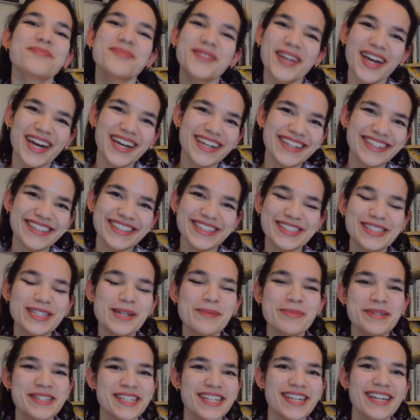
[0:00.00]
Hey, it's
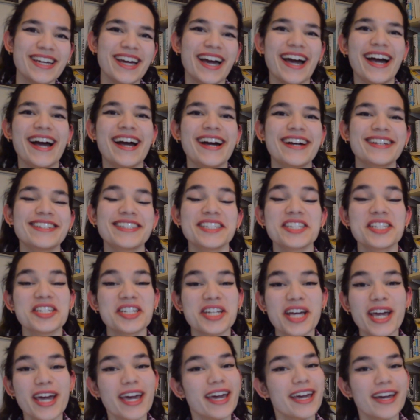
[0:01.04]
Liberty, and
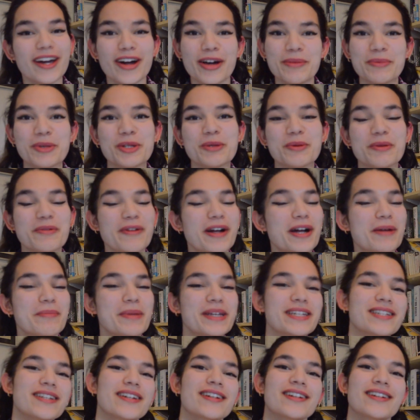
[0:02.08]
today I'm going to be
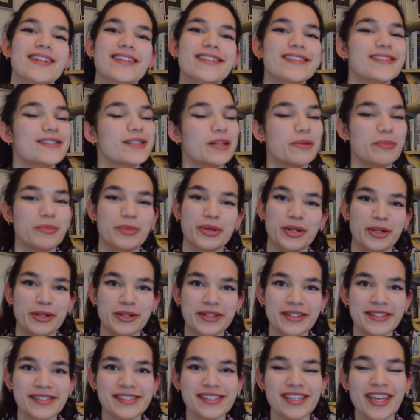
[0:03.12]
recommending some
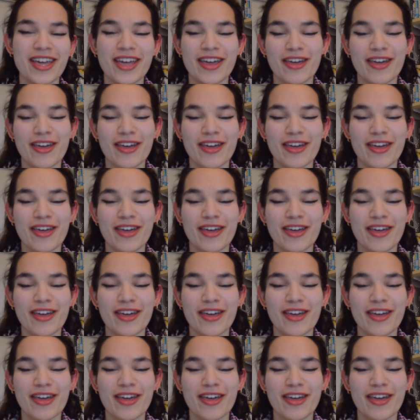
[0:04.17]
books